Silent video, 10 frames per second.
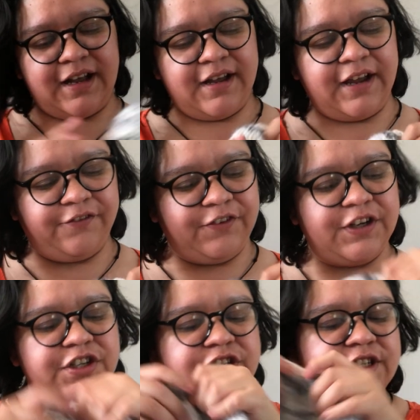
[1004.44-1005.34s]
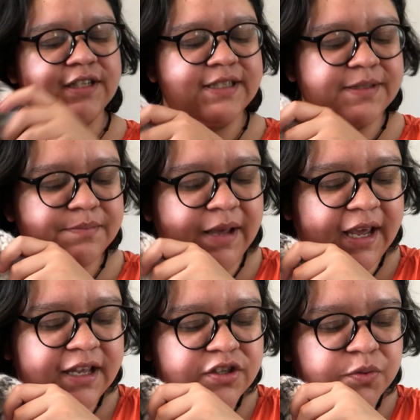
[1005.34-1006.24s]
I finished this
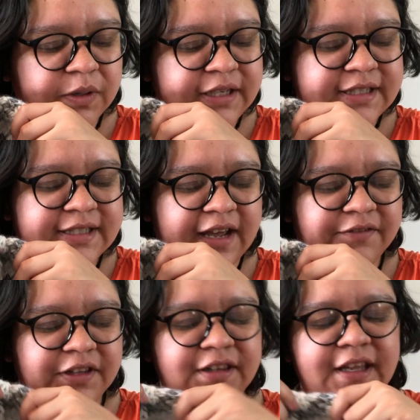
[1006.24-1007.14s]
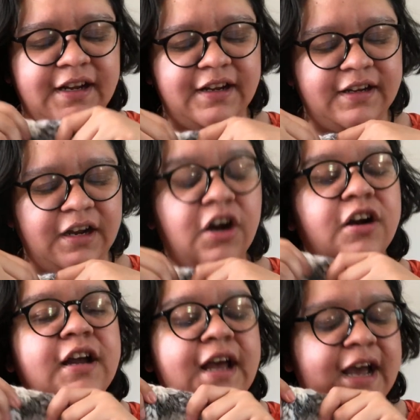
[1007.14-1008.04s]
May 27th and
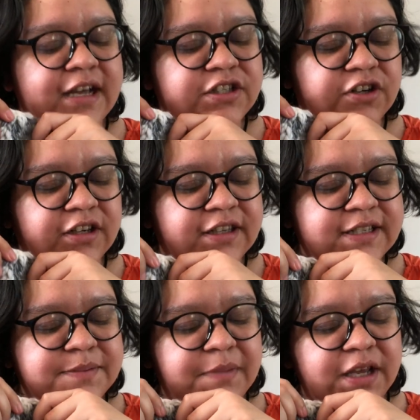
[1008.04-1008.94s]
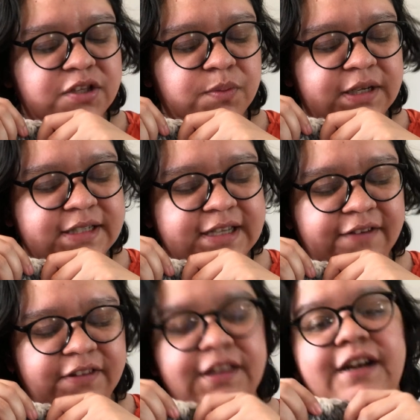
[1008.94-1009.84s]
I started this May
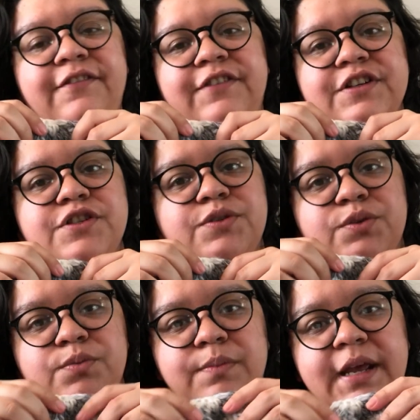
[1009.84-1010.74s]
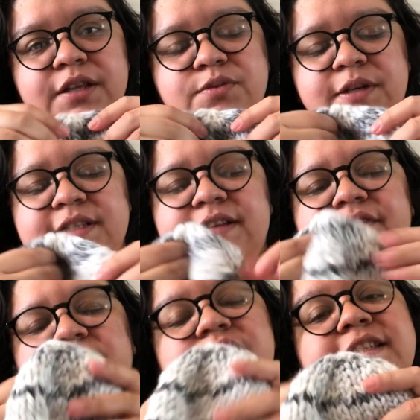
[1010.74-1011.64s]
27th and I finished May
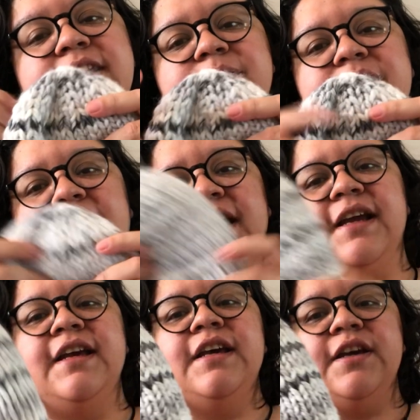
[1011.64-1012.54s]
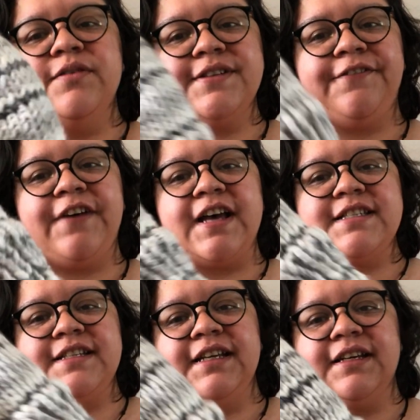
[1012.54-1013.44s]
27th on the same day. It was a
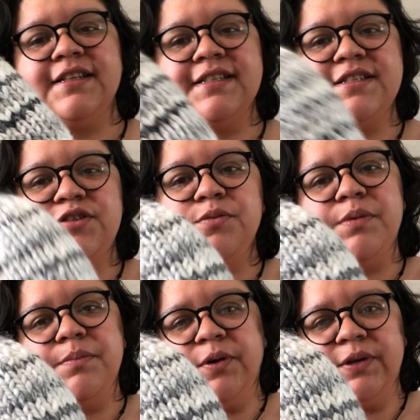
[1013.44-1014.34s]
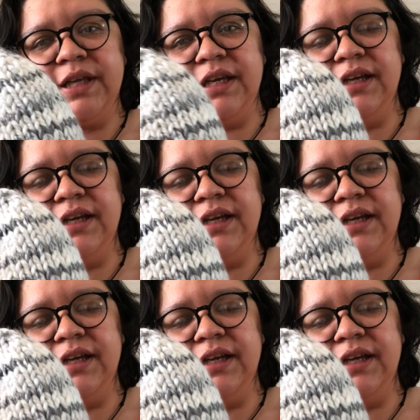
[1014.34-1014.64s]
fast knit because it's super bulky.